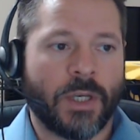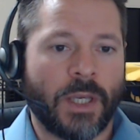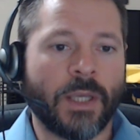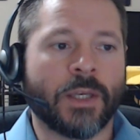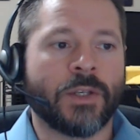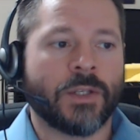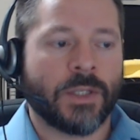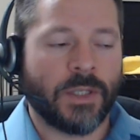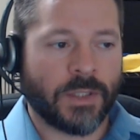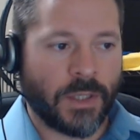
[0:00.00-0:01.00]
And
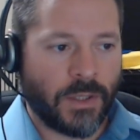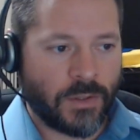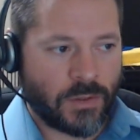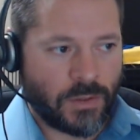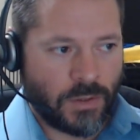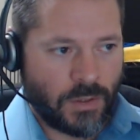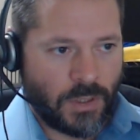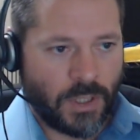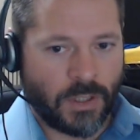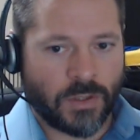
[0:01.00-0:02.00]
he says,
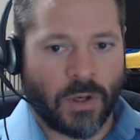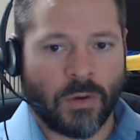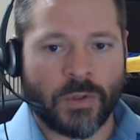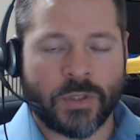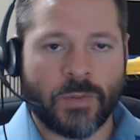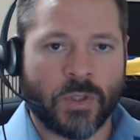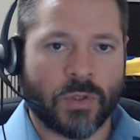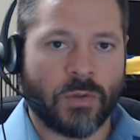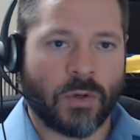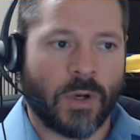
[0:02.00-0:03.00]
and it's always to be
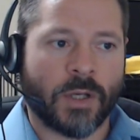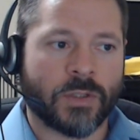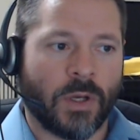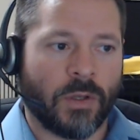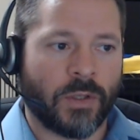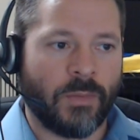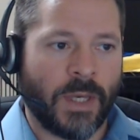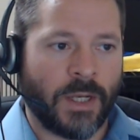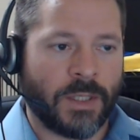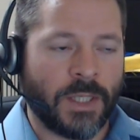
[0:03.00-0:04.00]
true across all
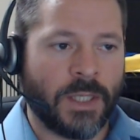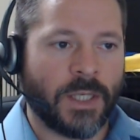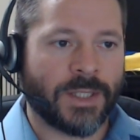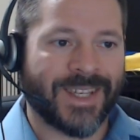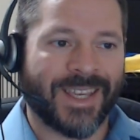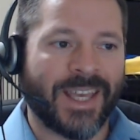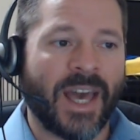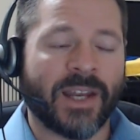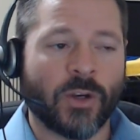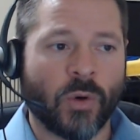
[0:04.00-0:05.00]
humanity. It's a
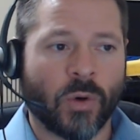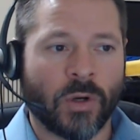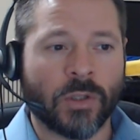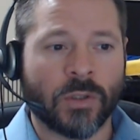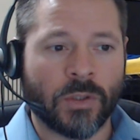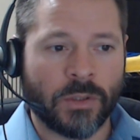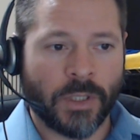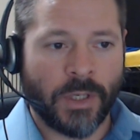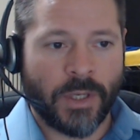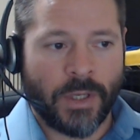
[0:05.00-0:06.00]
categorical
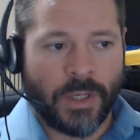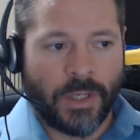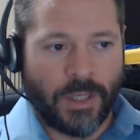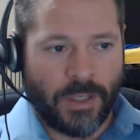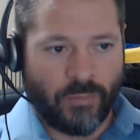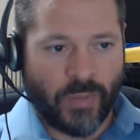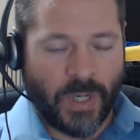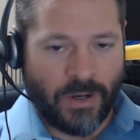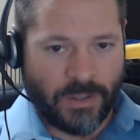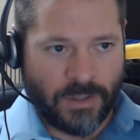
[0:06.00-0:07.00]

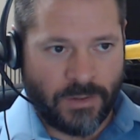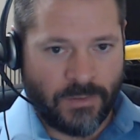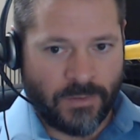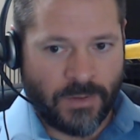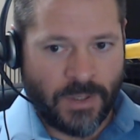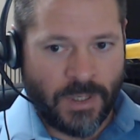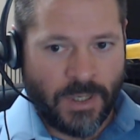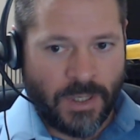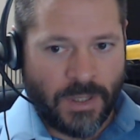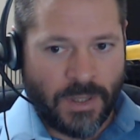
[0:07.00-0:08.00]
imperative
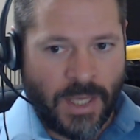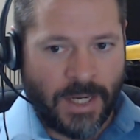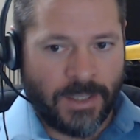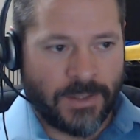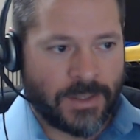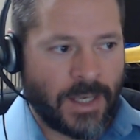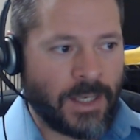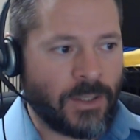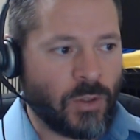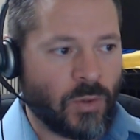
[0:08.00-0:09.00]
that is a
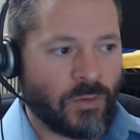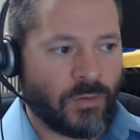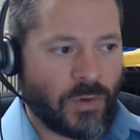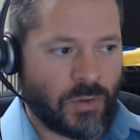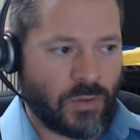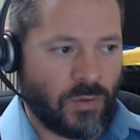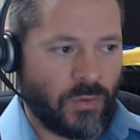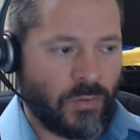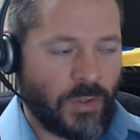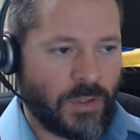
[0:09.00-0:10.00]
universal.
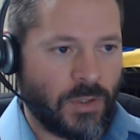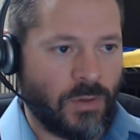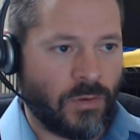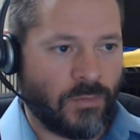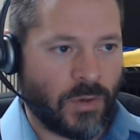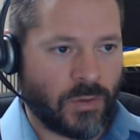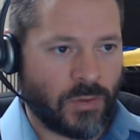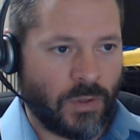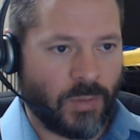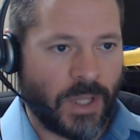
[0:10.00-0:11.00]
It's a
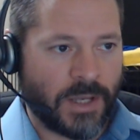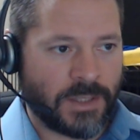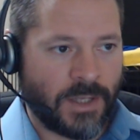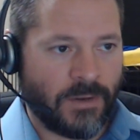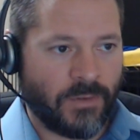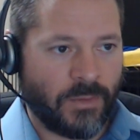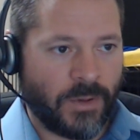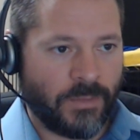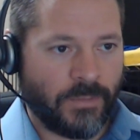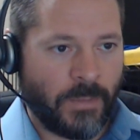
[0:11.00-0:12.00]
universal. It applies to everyone.